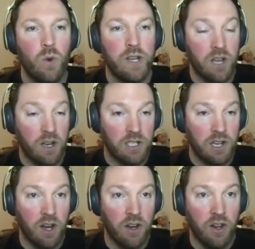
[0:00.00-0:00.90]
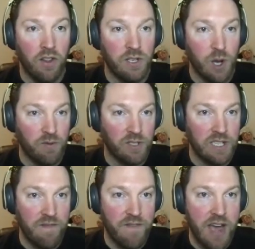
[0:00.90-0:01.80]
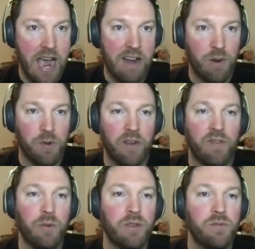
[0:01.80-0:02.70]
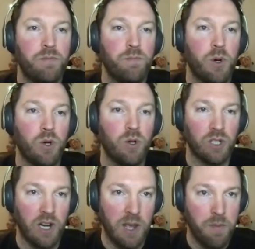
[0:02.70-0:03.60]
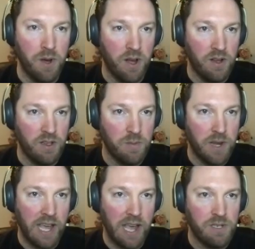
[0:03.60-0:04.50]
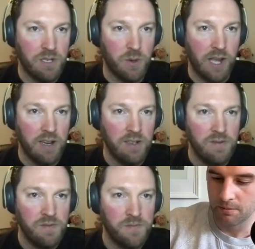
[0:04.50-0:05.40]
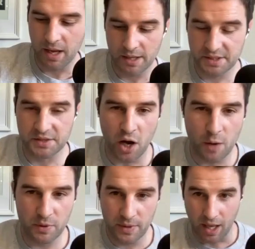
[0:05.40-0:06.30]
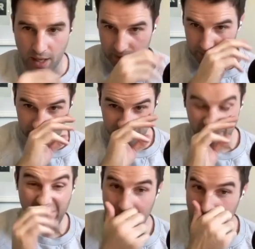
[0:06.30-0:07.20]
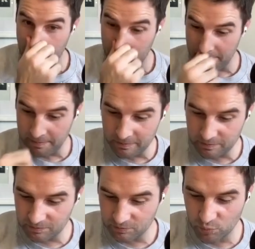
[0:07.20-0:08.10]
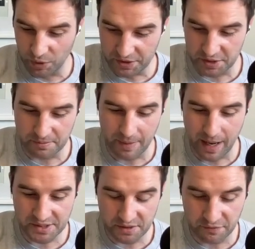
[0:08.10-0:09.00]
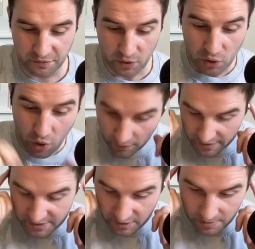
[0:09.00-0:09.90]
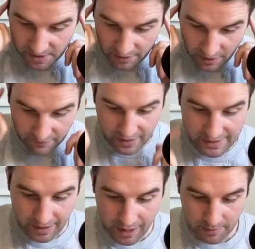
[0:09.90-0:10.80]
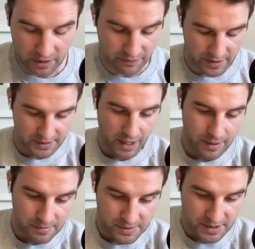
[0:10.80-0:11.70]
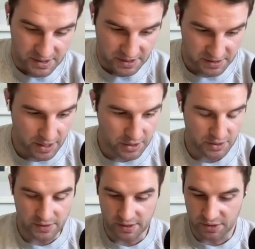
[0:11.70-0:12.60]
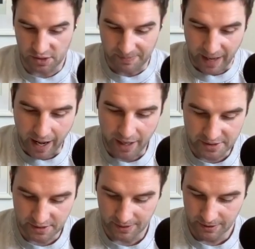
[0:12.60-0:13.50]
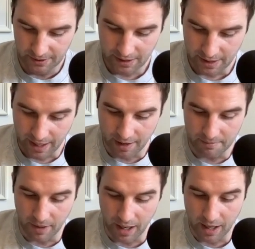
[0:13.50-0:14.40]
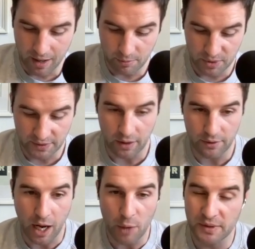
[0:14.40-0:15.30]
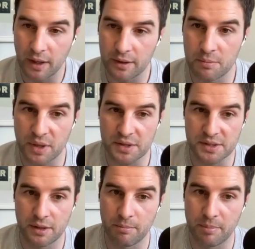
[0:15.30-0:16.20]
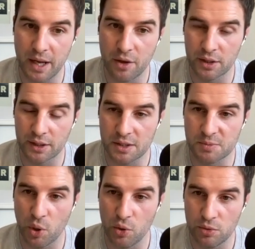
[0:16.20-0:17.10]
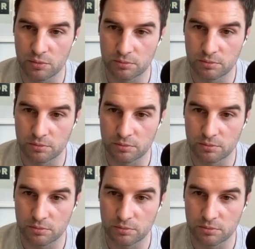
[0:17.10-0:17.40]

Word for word: we touched on the top 14 very briefly with Paul, Johnnie, but some yep. big games this weekend. Mate, it's the Derby weekend, um, which is massive for a lot of these clubs now, given the timing of these games, the Six Nations that's just passed. Um, I'll be down, I'll be down in person at Bayonne against Pau